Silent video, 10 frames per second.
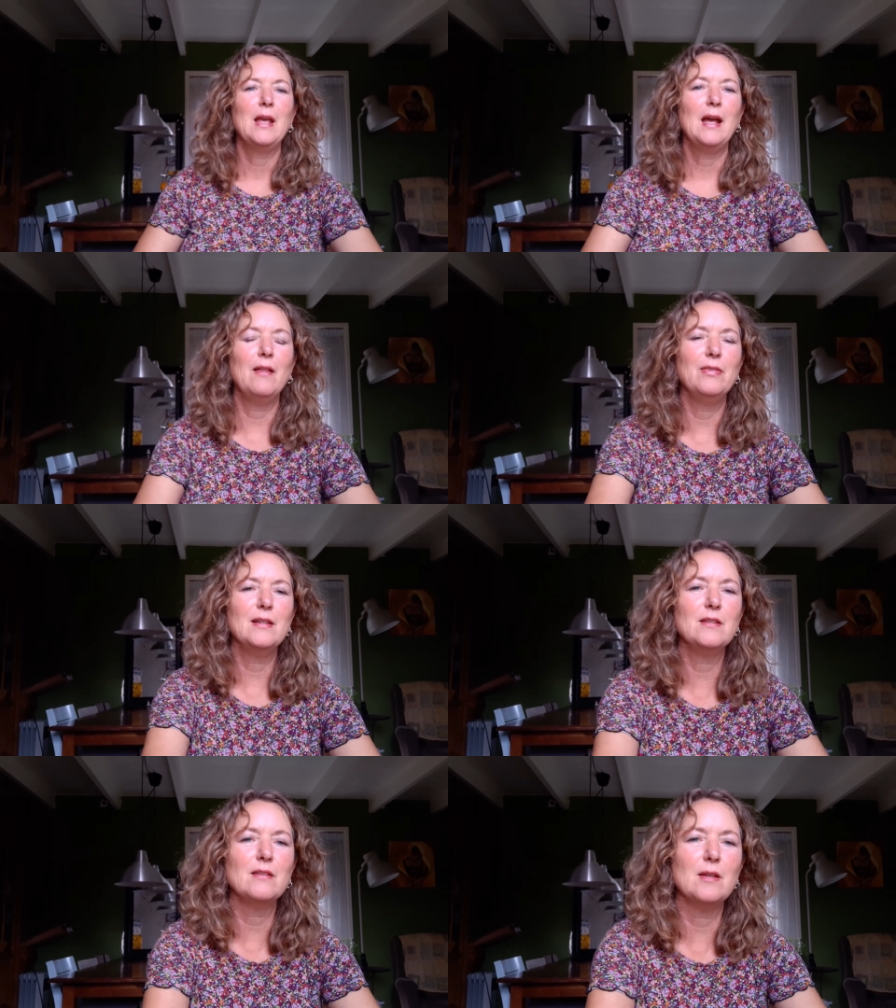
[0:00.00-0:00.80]
And
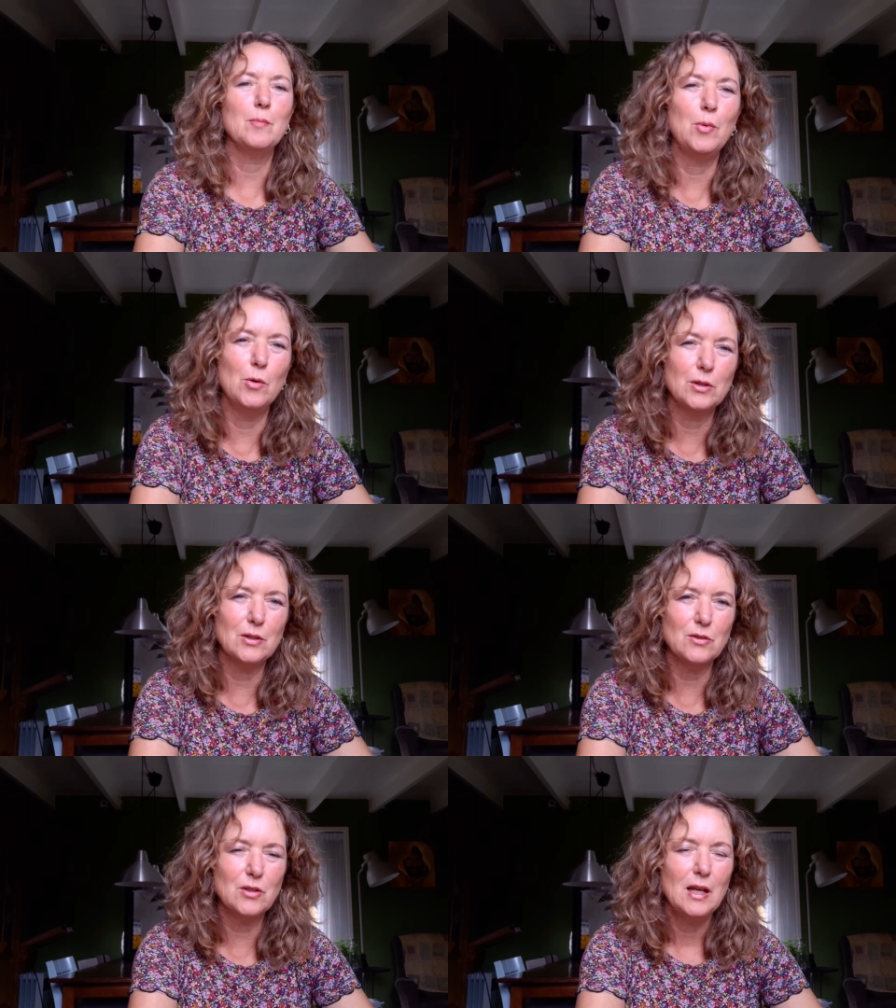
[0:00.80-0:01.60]
this is
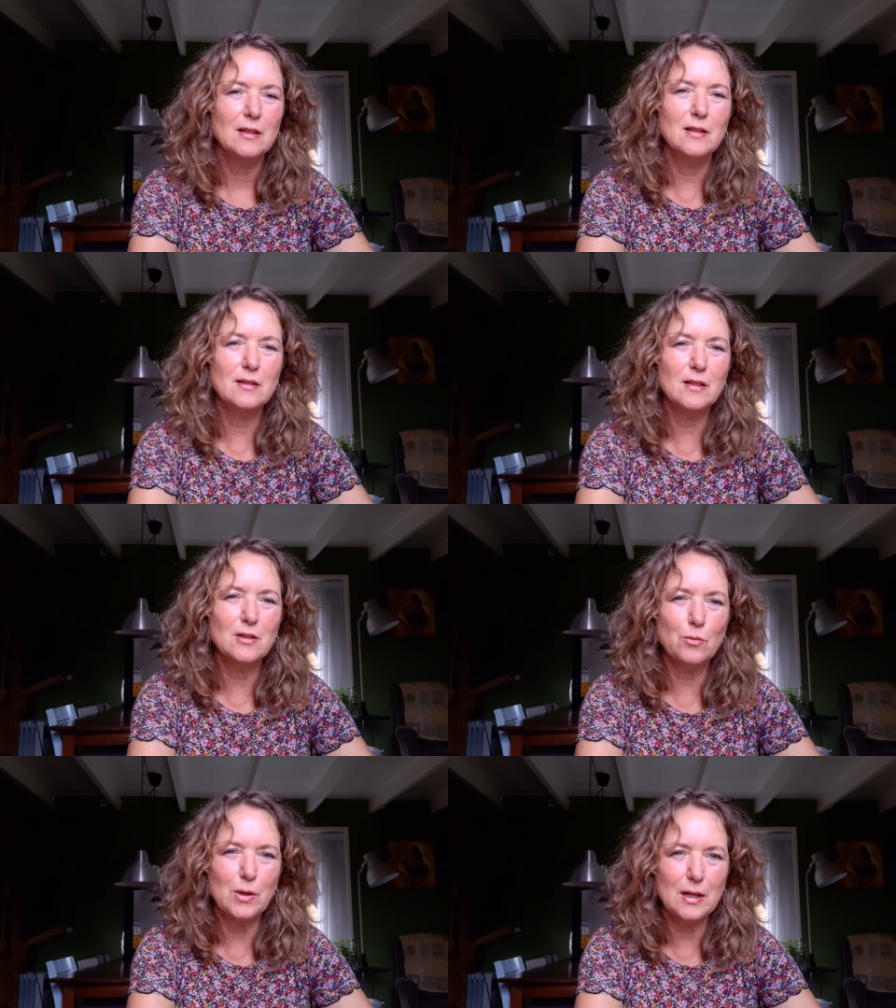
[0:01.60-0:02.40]
important. This
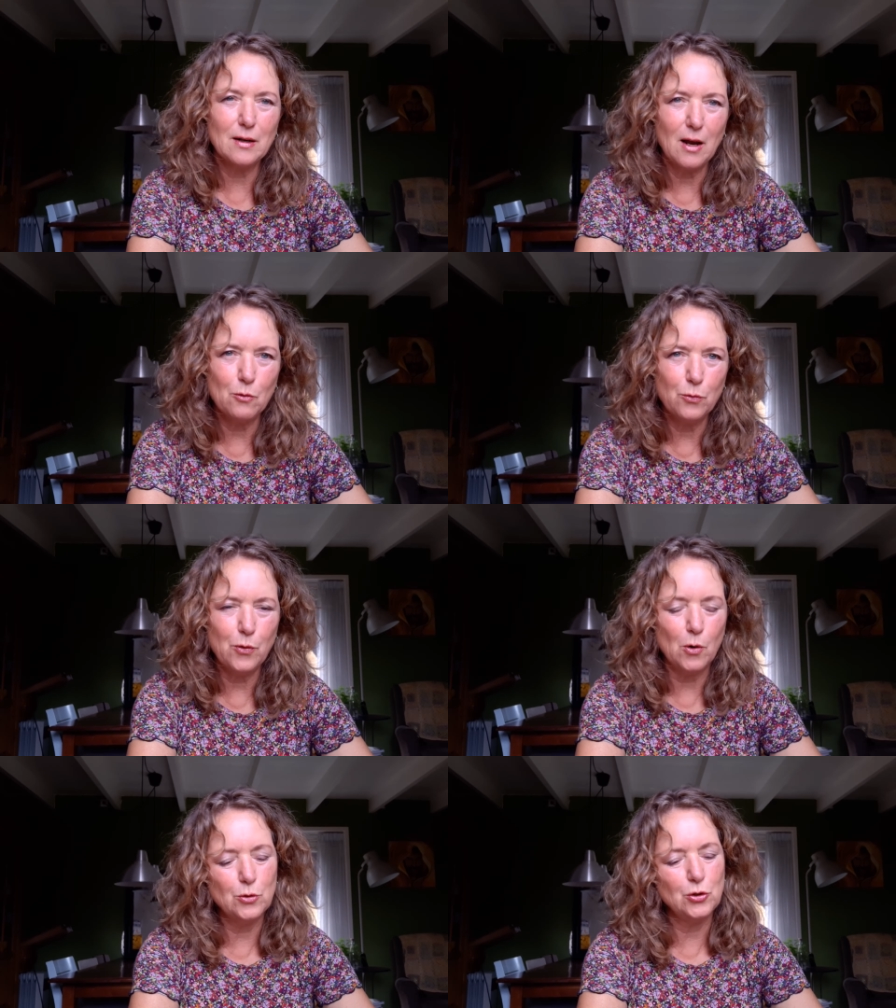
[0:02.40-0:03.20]
is where our
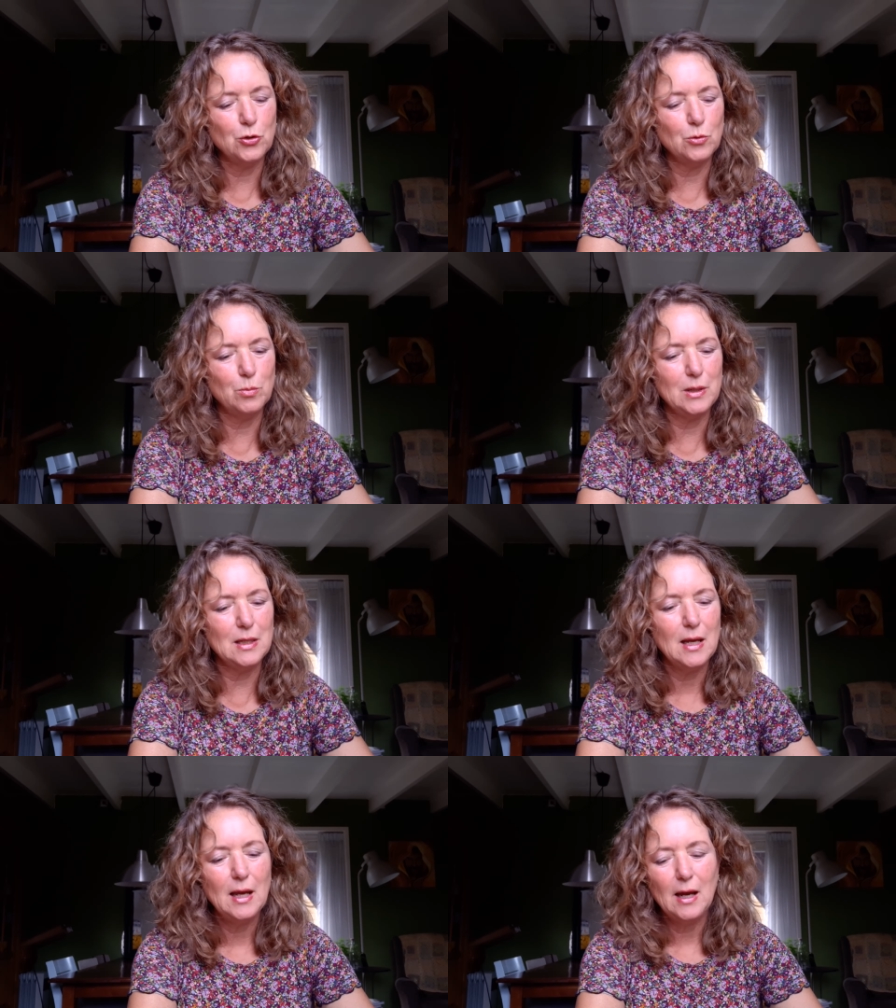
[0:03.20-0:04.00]
focus should be.